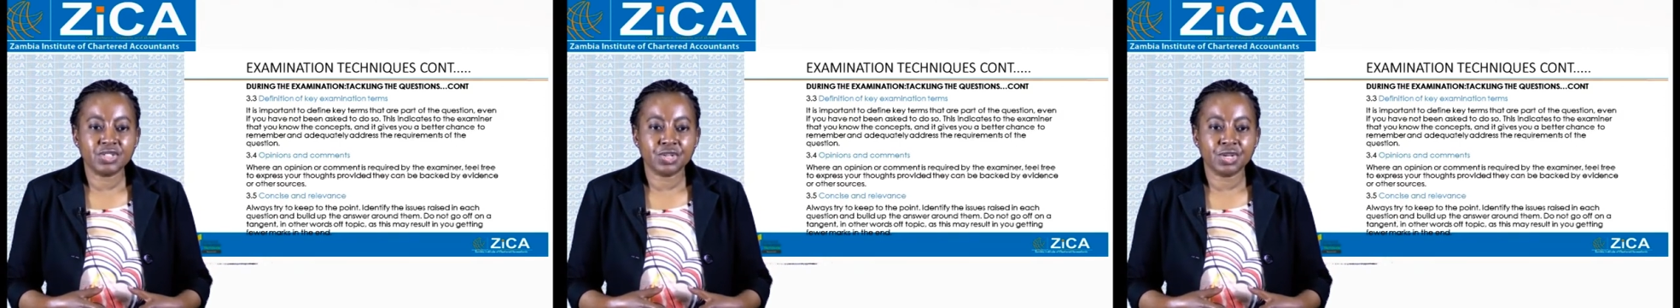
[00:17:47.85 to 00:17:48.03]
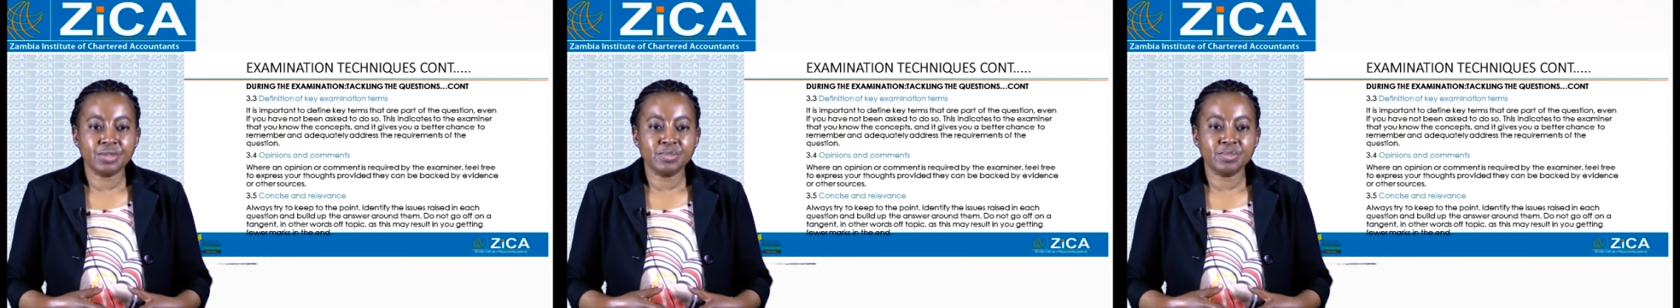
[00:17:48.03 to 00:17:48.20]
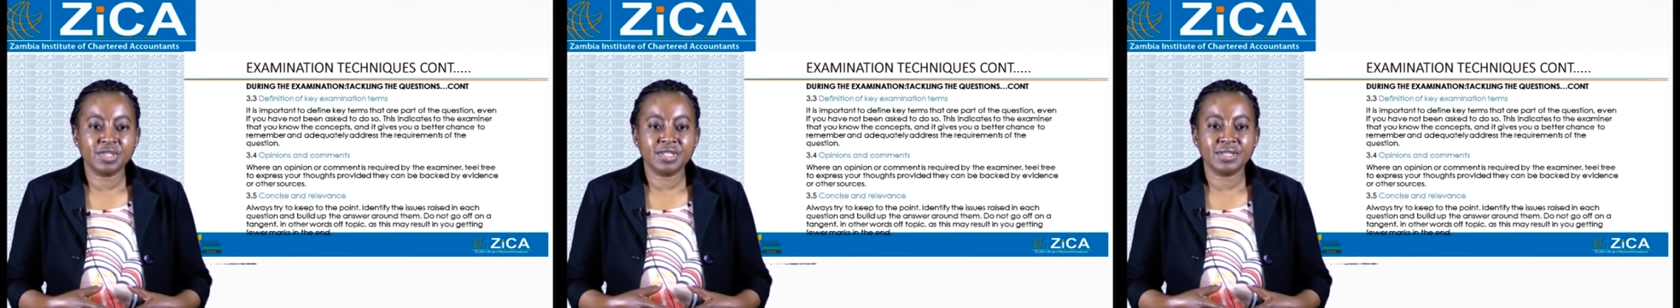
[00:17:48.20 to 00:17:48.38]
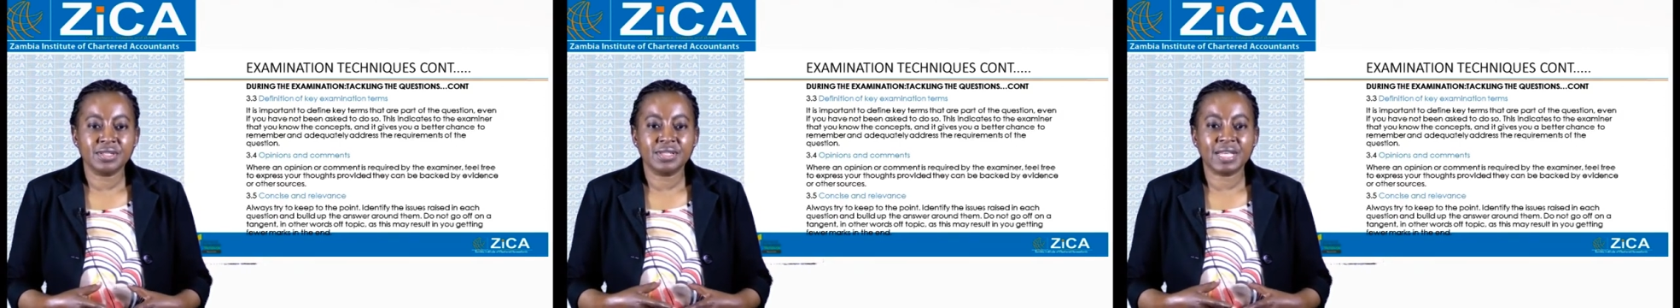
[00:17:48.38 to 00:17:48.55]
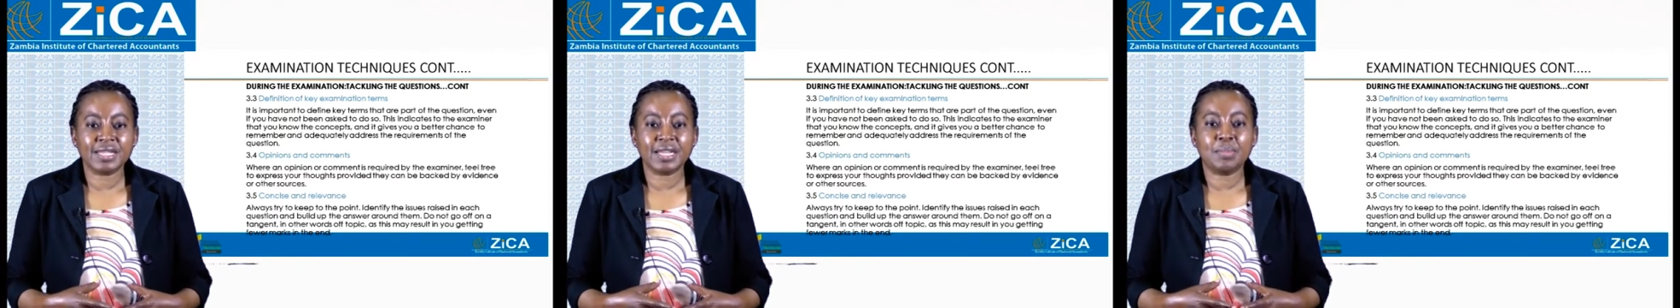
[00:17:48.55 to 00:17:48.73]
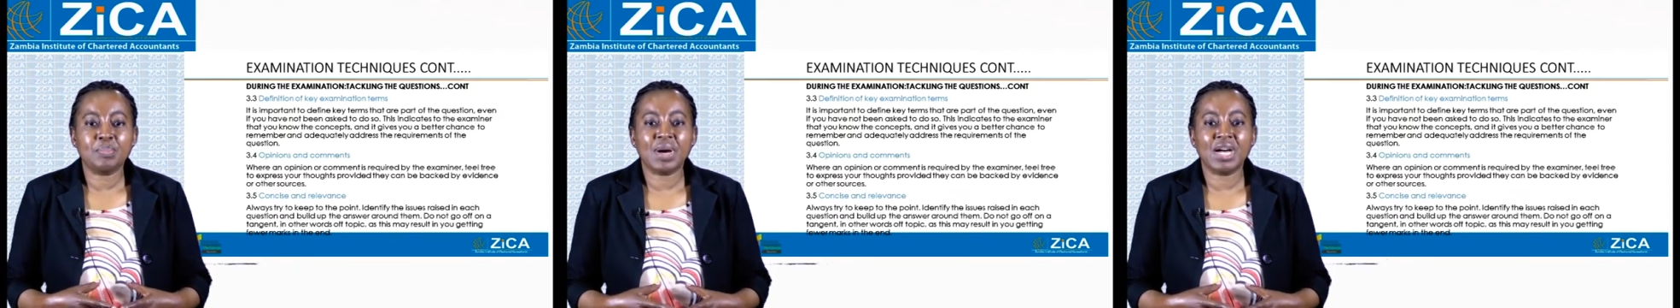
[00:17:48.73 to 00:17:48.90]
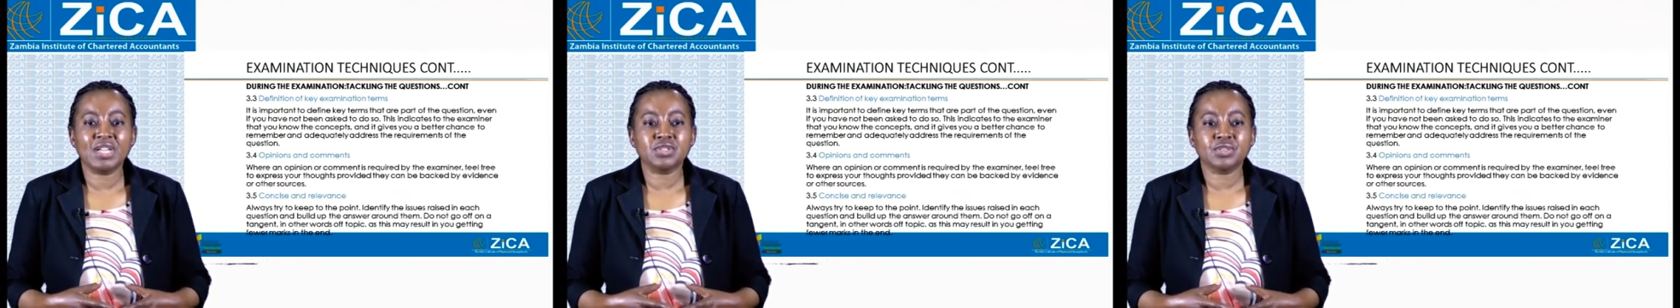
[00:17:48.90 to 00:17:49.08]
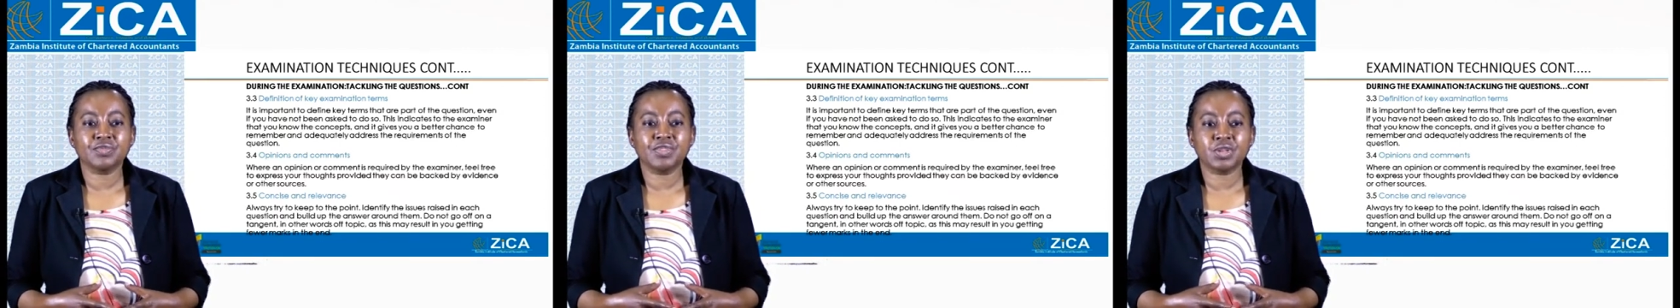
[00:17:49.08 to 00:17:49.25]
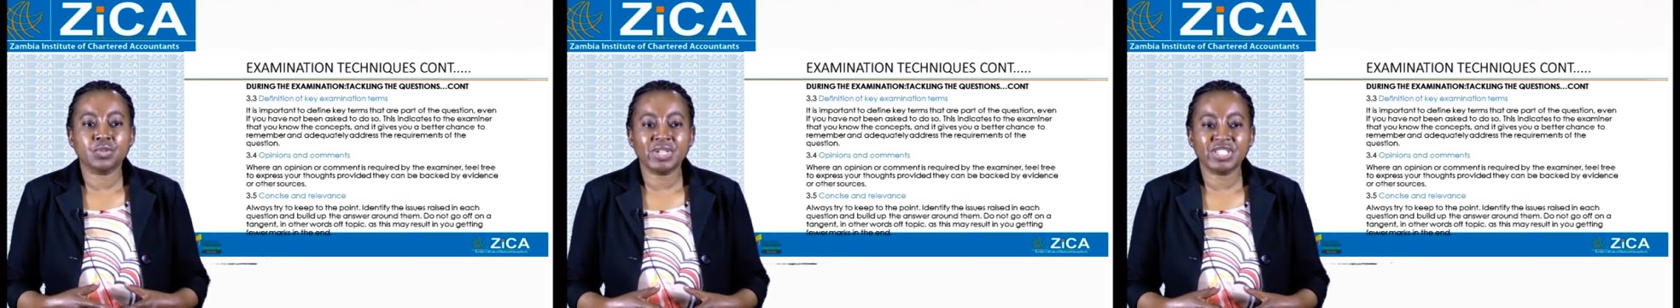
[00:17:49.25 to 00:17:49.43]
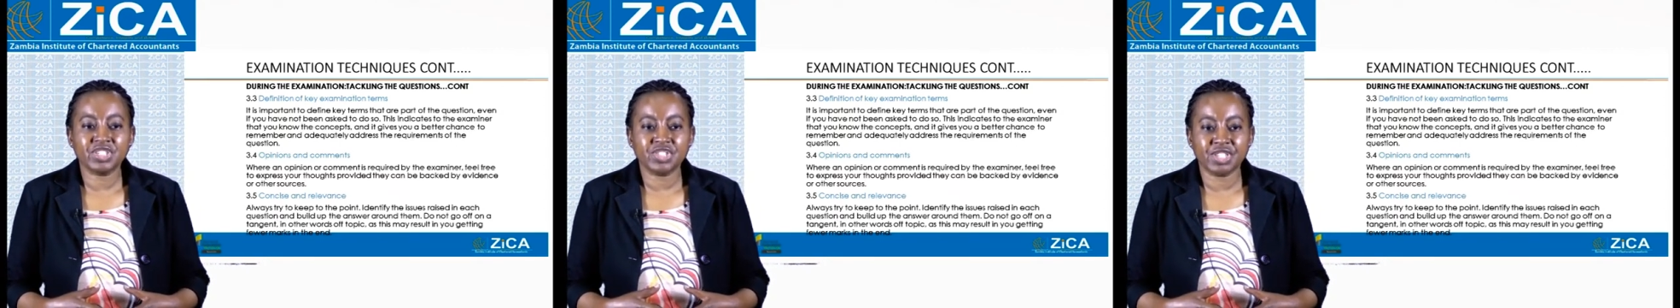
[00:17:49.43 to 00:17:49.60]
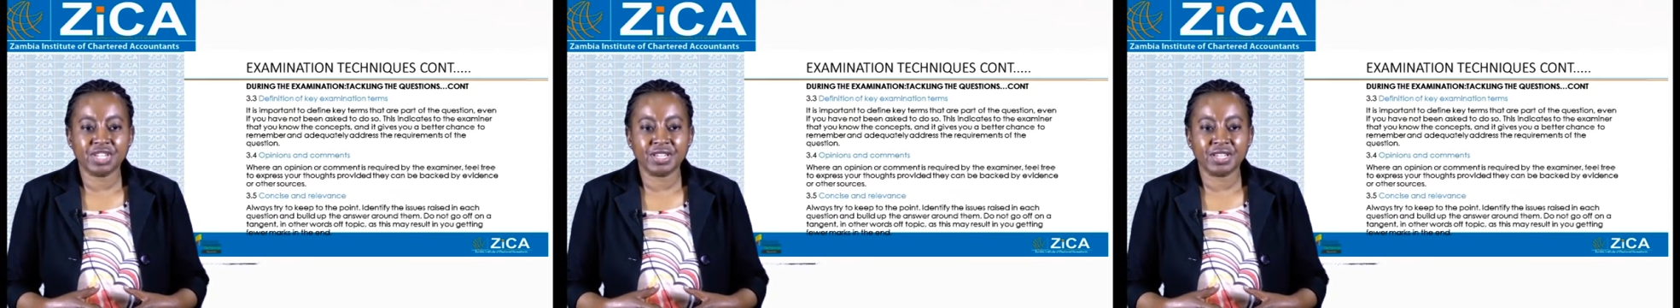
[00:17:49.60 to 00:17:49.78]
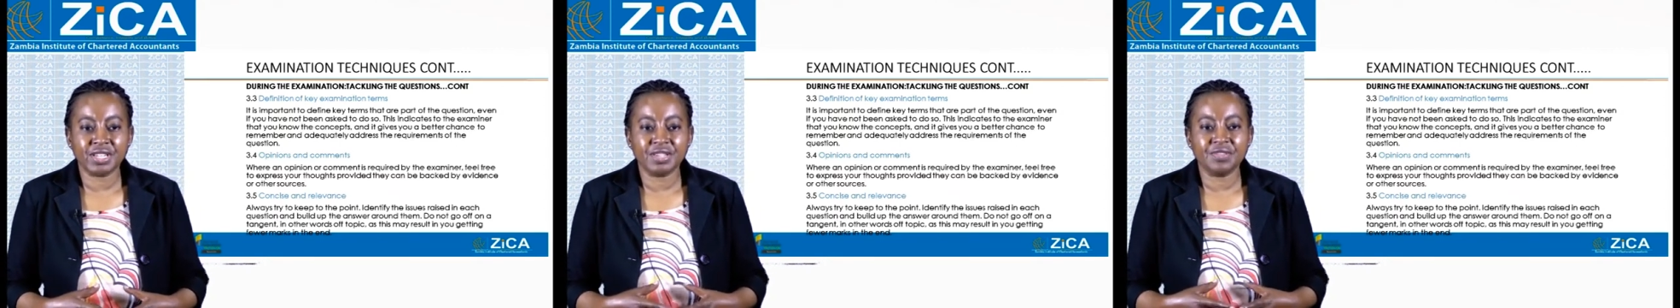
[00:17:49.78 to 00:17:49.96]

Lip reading: terms that are part of the question,